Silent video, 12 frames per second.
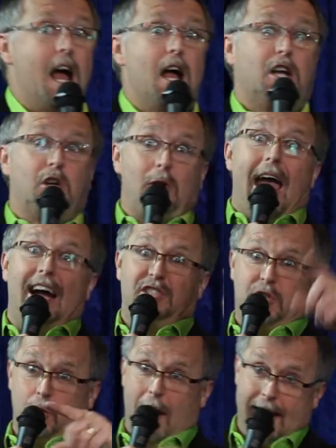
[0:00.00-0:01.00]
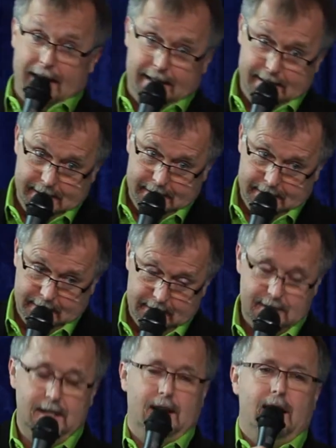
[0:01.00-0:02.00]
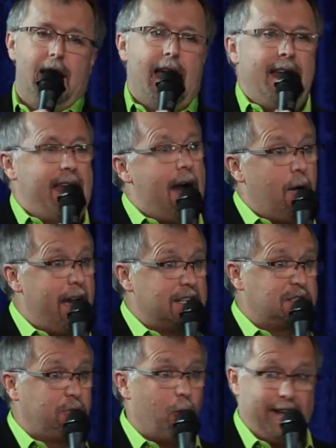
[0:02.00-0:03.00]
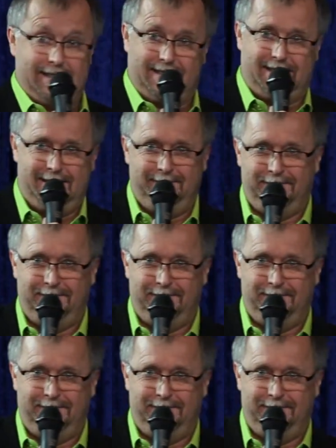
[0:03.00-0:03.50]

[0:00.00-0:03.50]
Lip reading: graduated, and now has a voice.